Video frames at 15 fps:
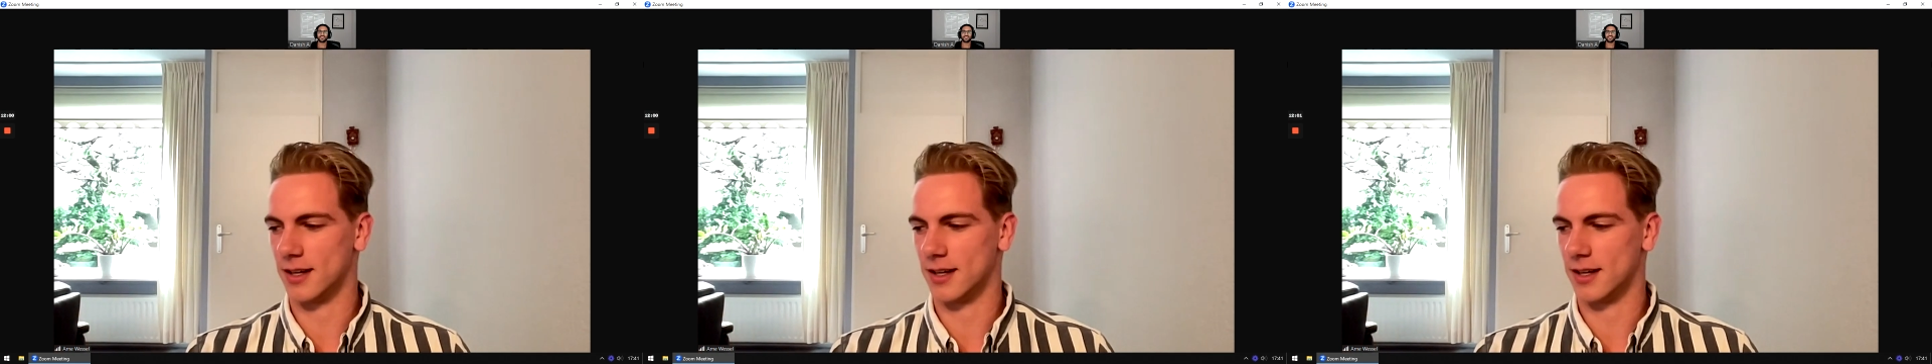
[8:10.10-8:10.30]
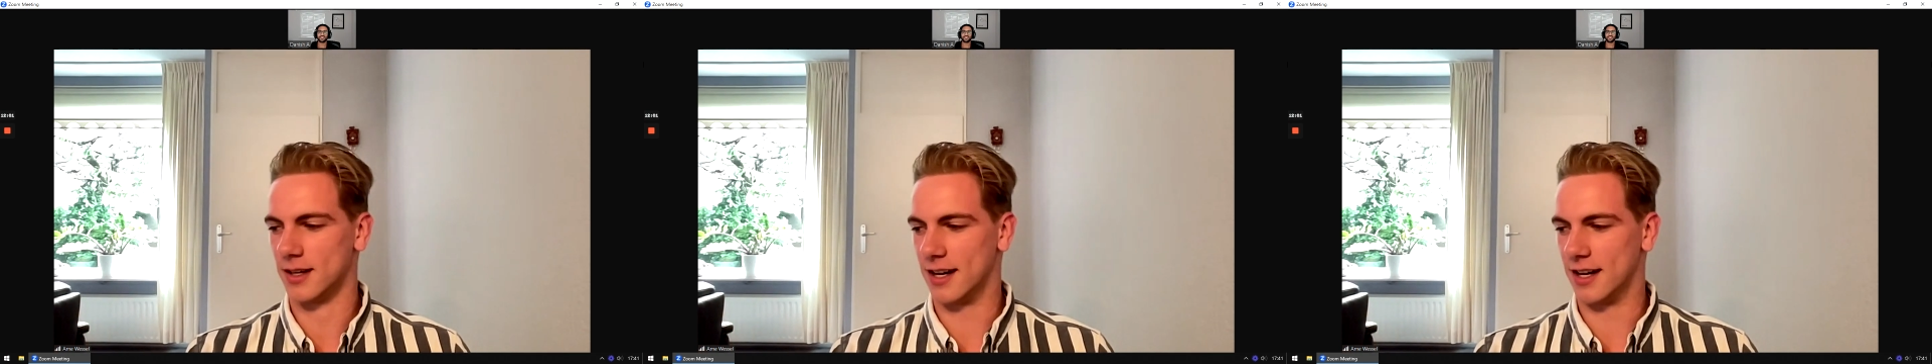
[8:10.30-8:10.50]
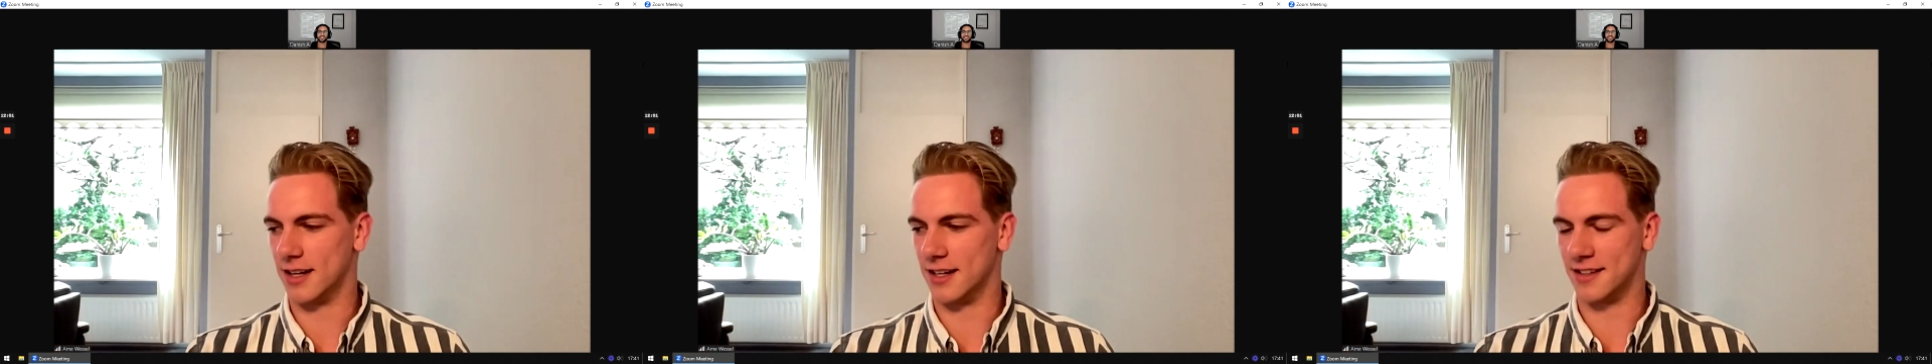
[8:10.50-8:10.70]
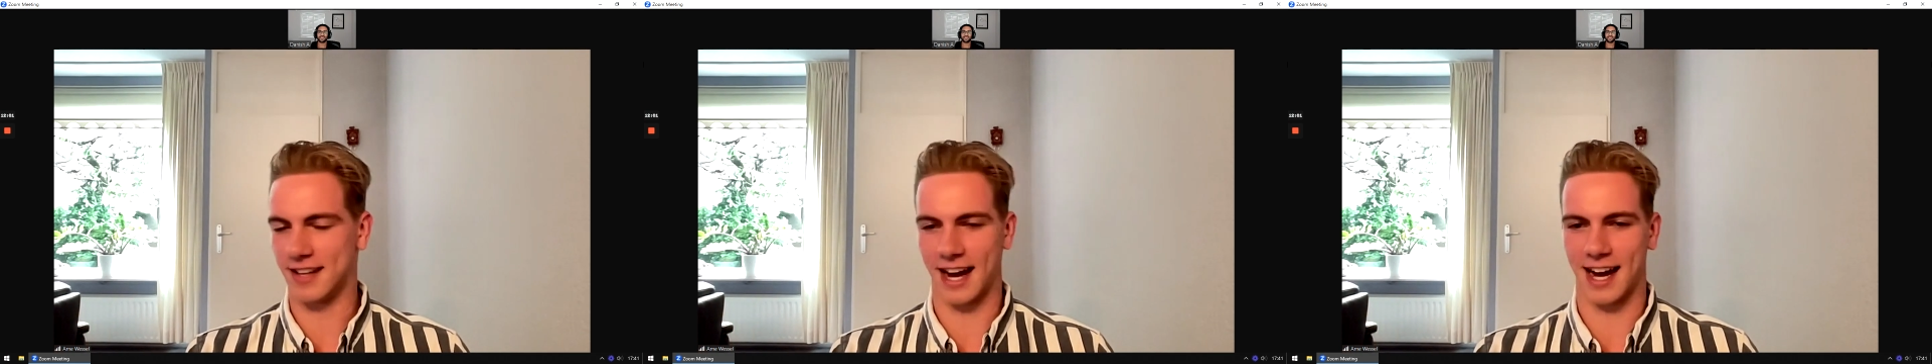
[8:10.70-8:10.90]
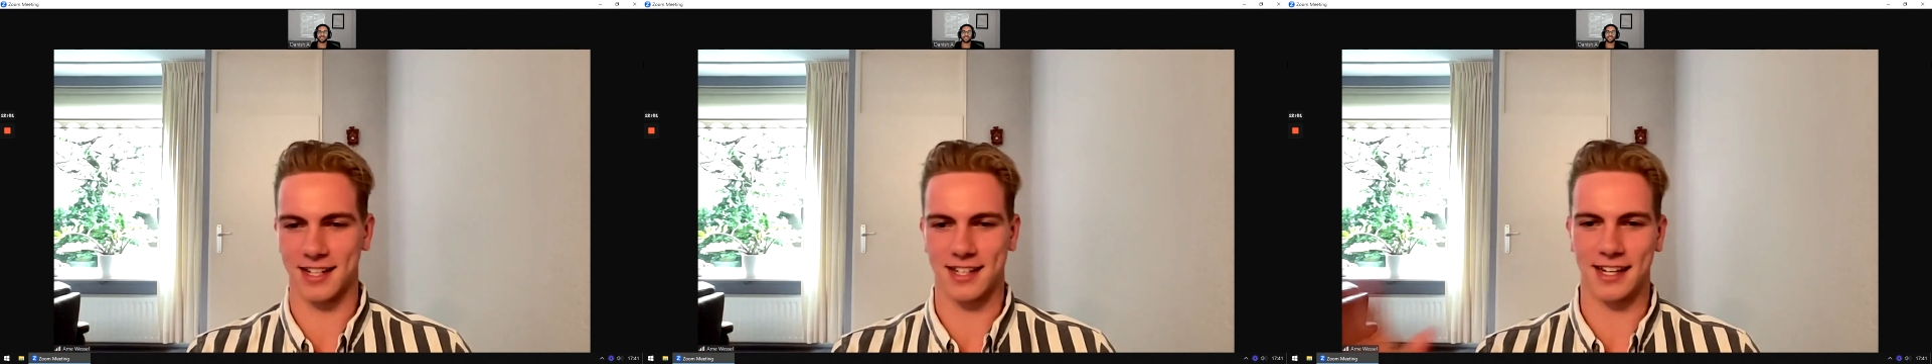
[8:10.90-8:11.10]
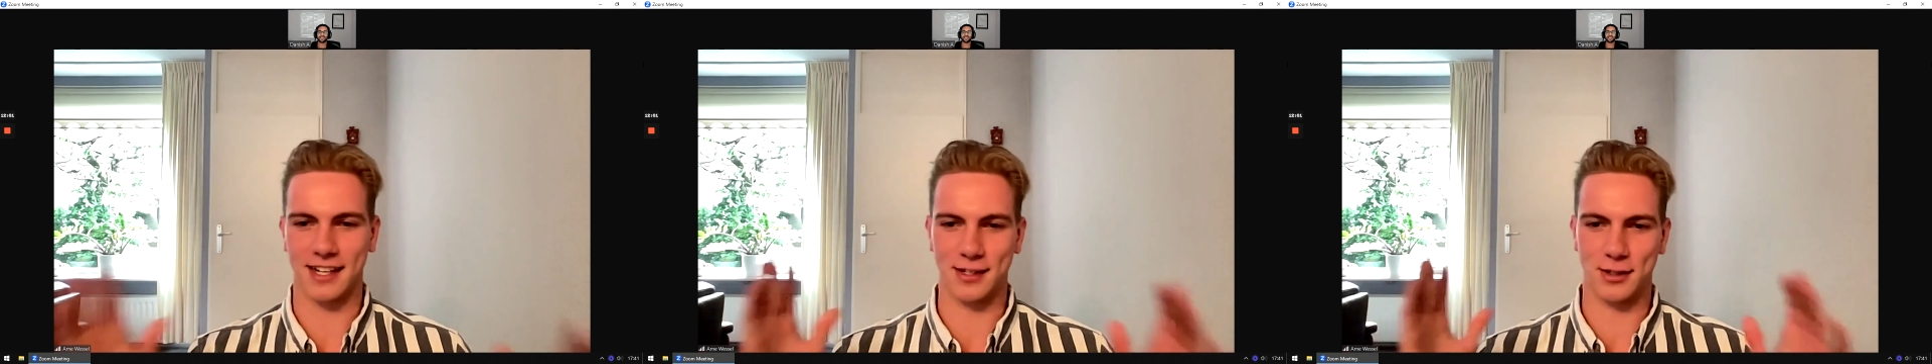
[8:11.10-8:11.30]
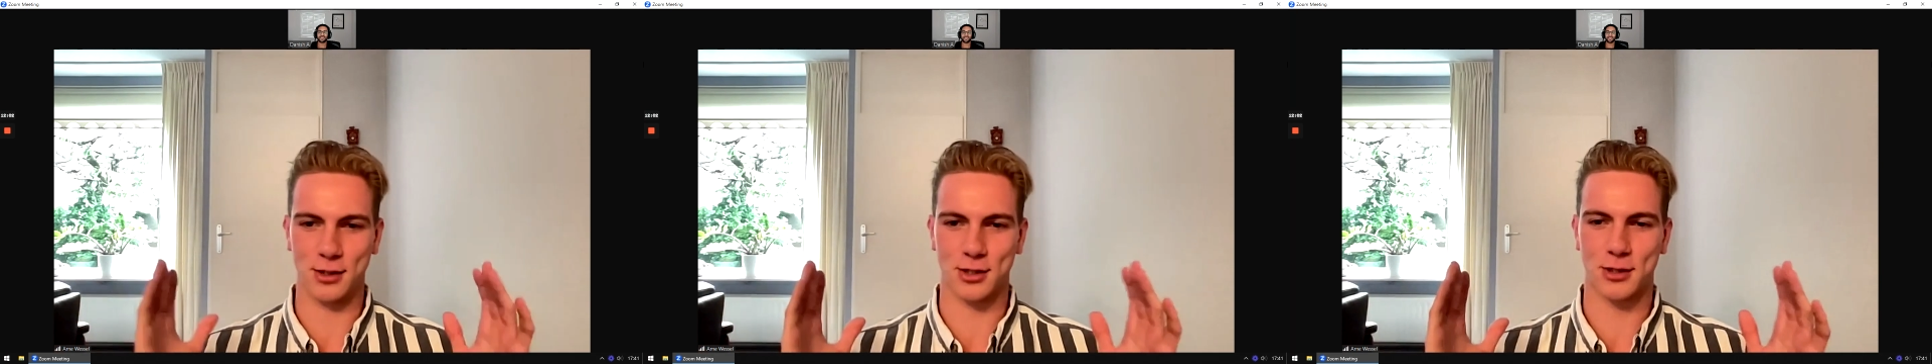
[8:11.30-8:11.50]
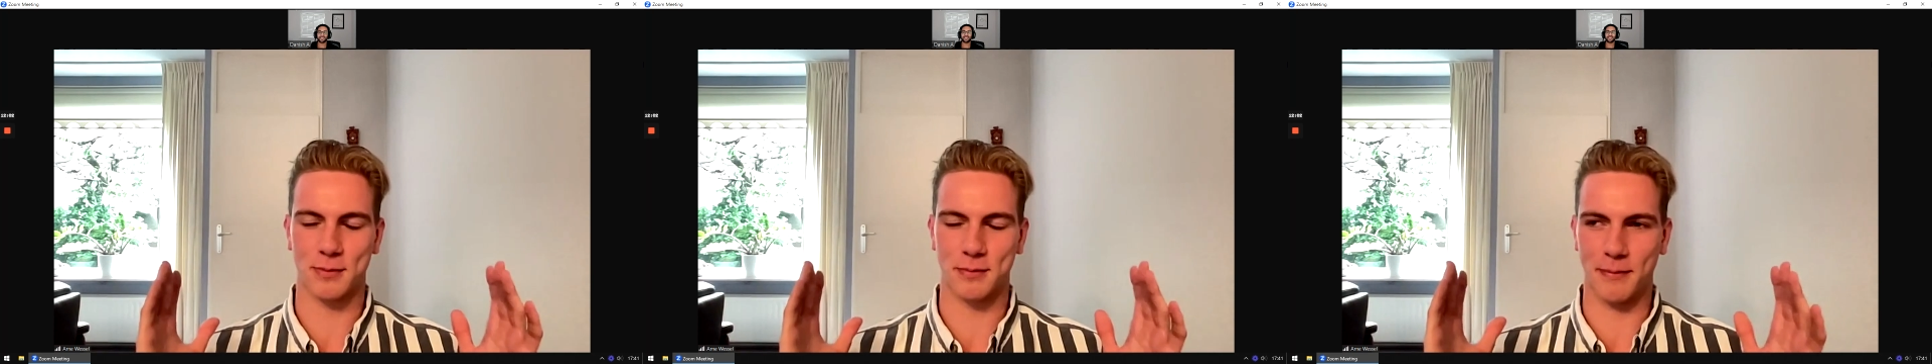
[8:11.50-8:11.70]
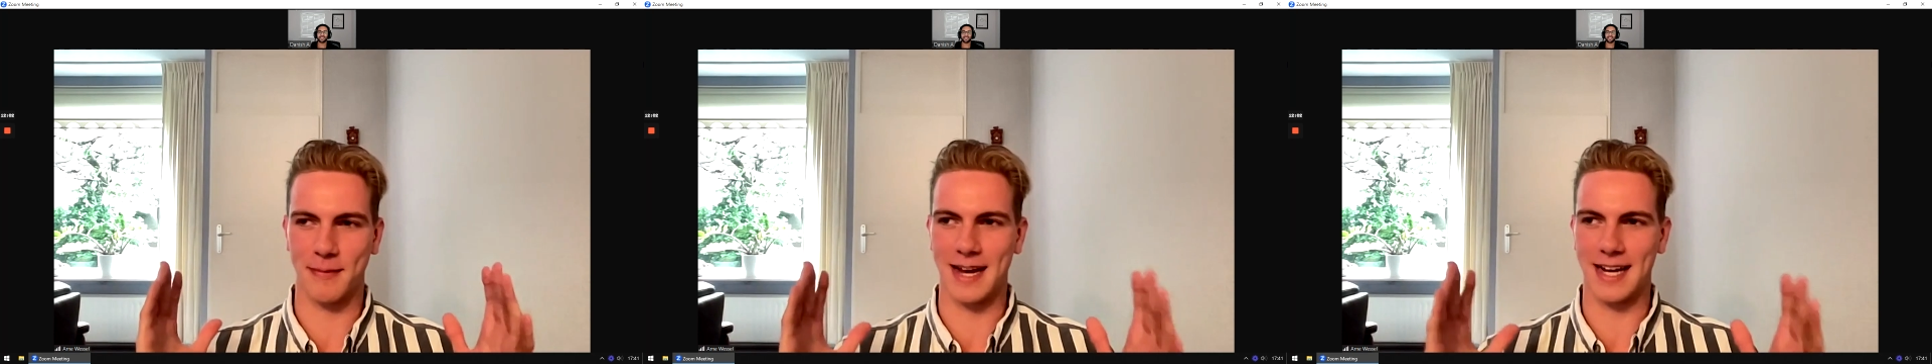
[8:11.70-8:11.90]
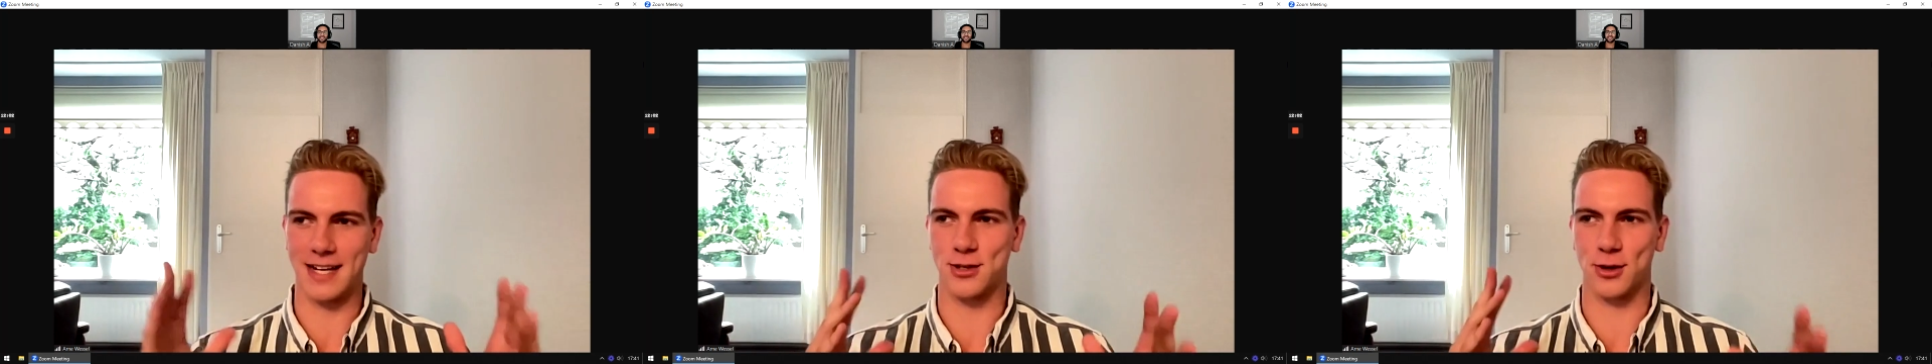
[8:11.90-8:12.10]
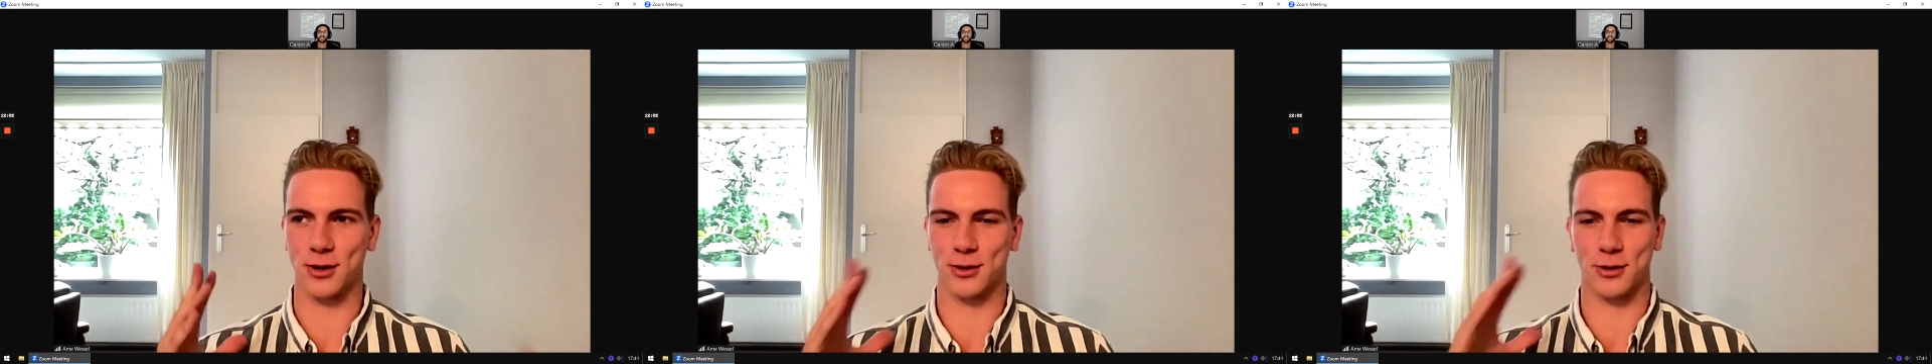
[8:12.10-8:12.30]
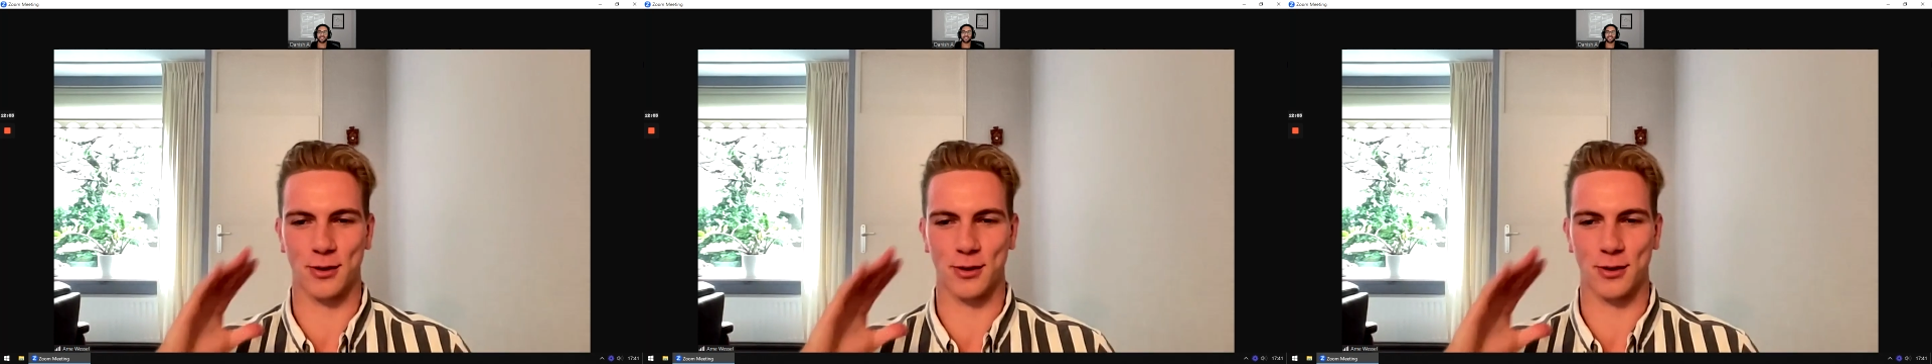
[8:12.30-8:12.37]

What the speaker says: the task and just made sure to